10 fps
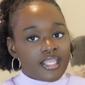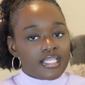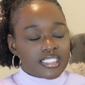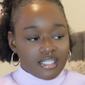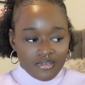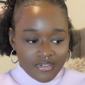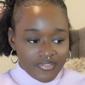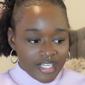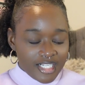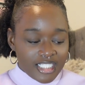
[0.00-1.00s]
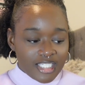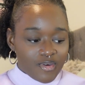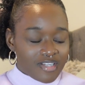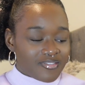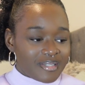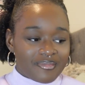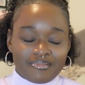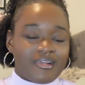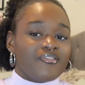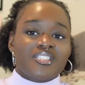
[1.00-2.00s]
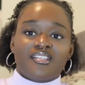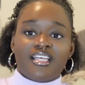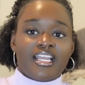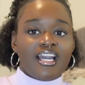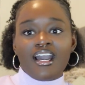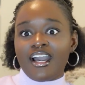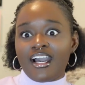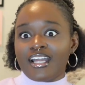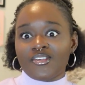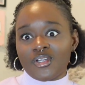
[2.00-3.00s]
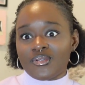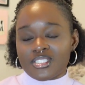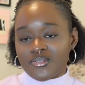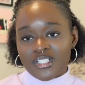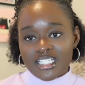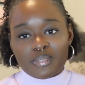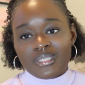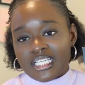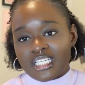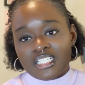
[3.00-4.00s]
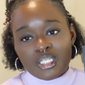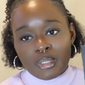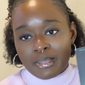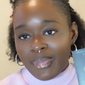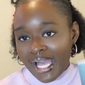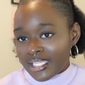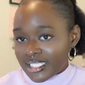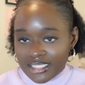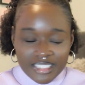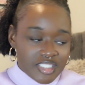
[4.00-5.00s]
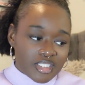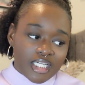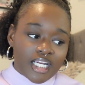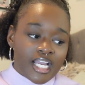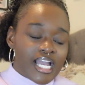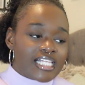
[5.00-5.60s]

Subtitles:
Start off with Verity, or if like my friends are like, I don't know what to read. To me, it's like a good palate cleanser.